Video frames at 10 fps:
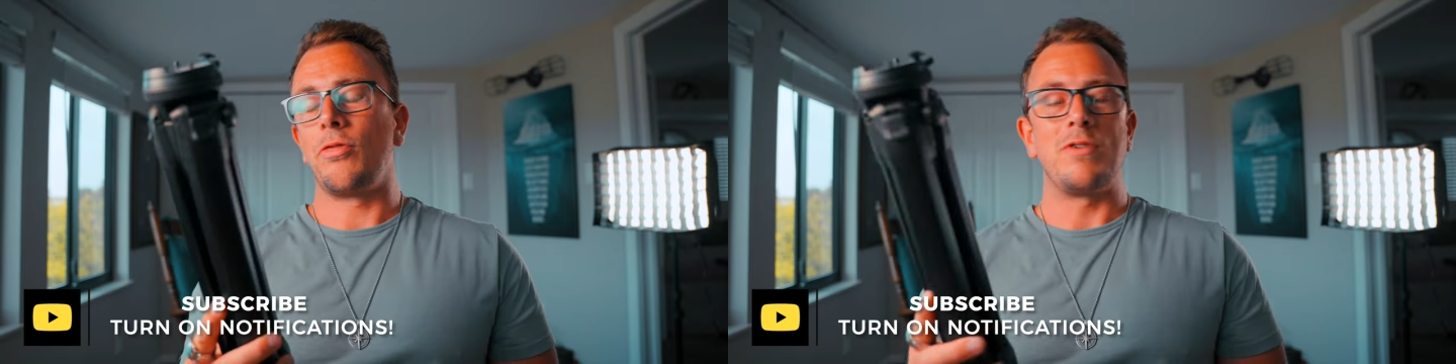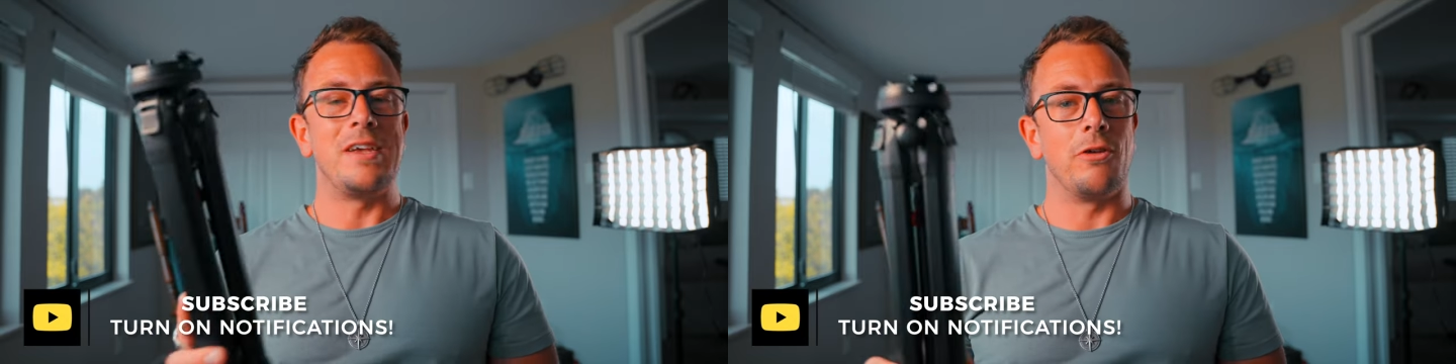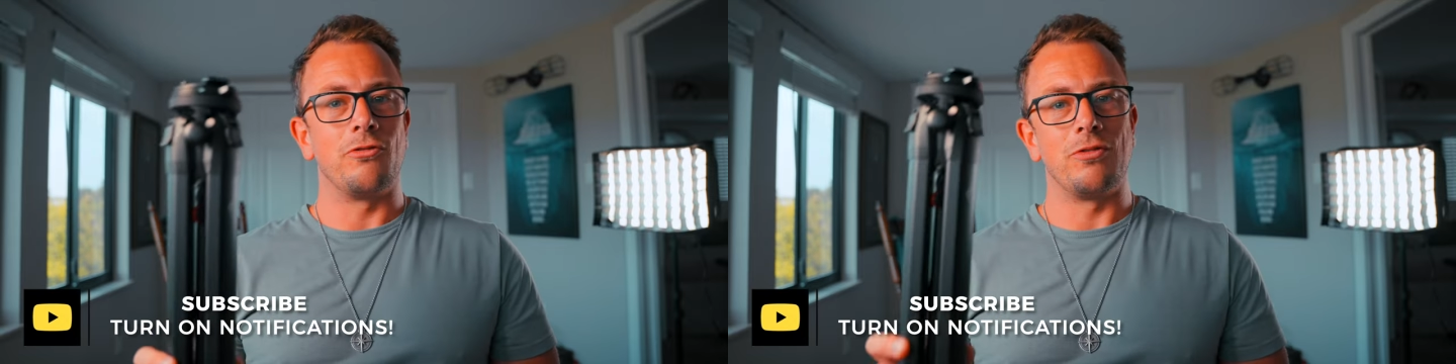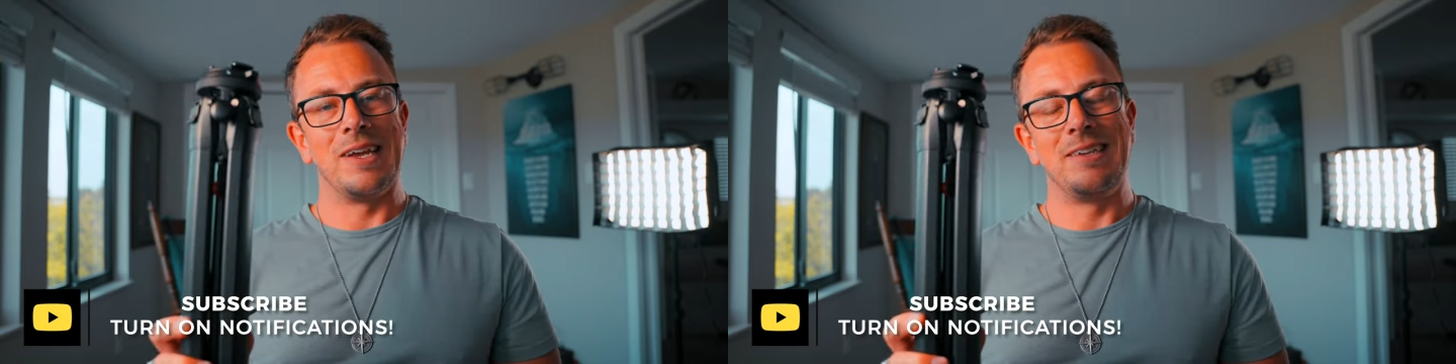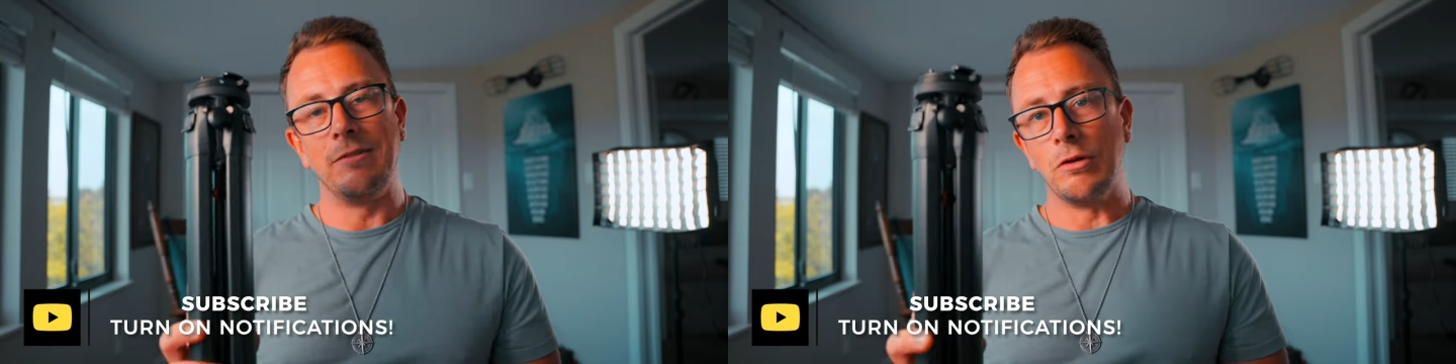
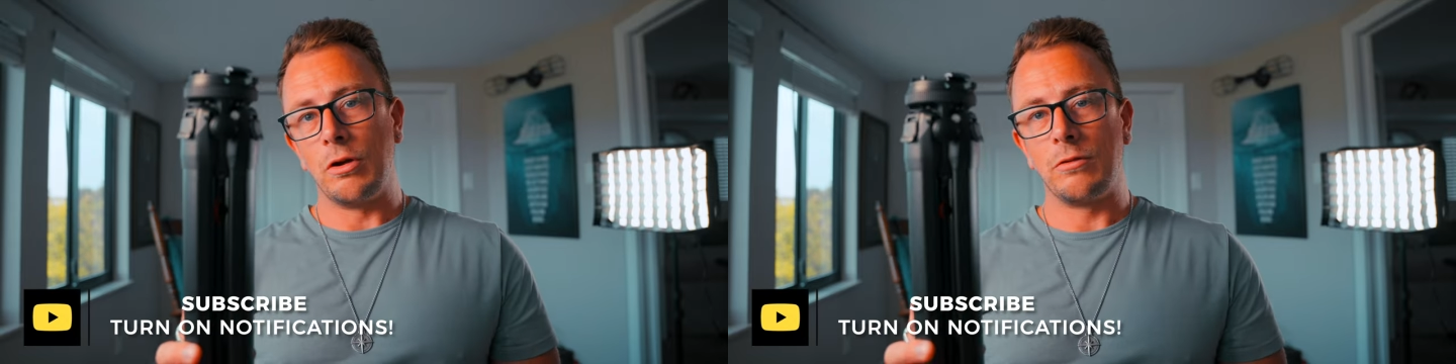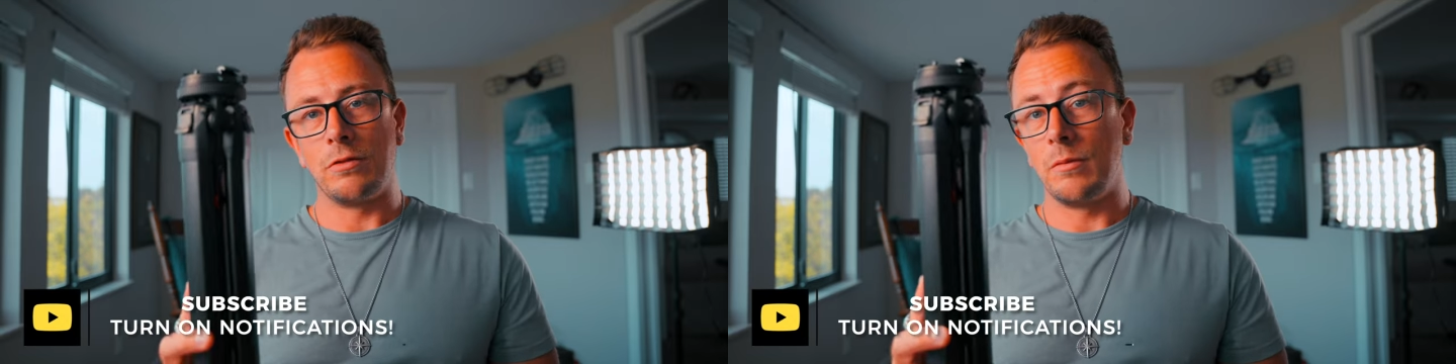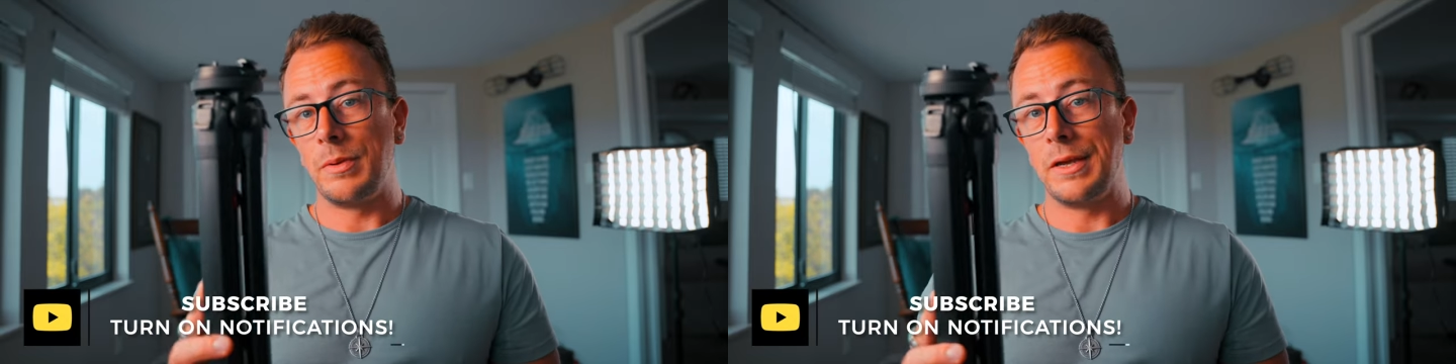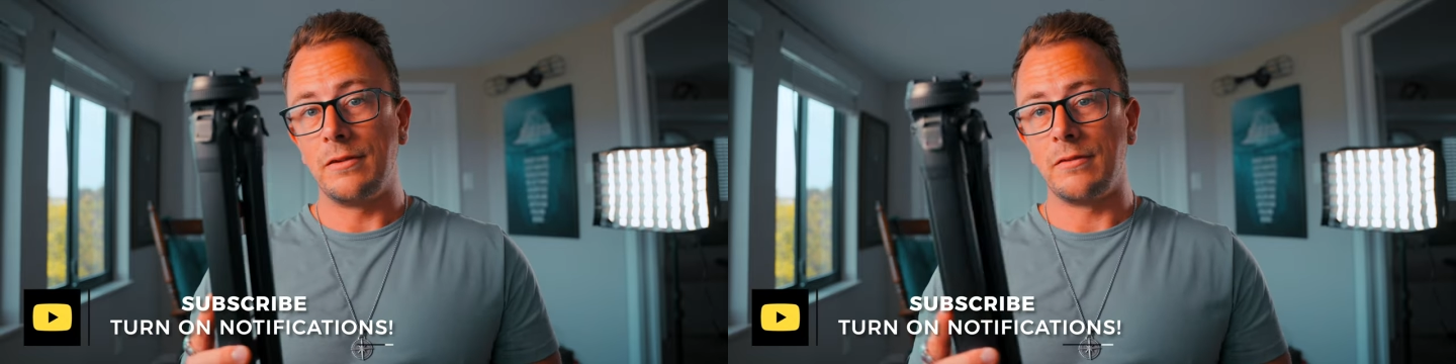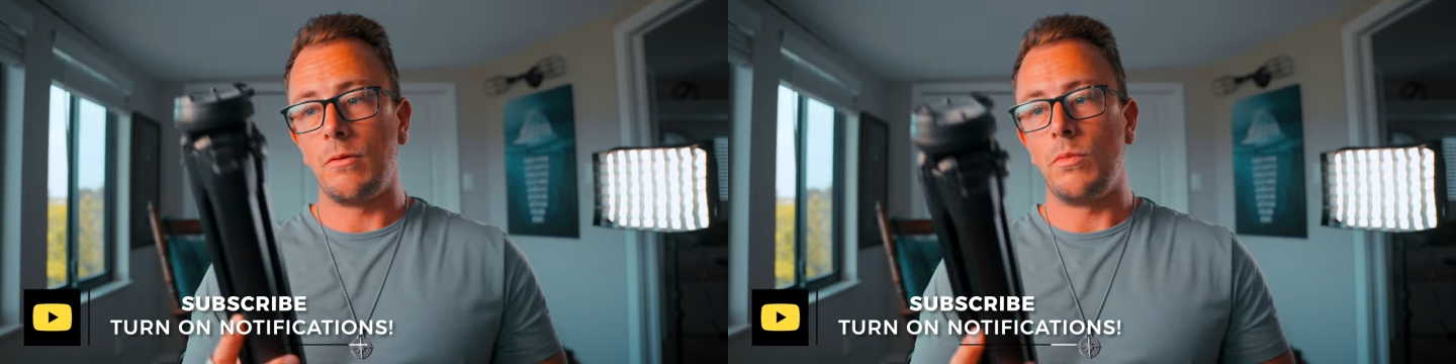$380 on the Peak Design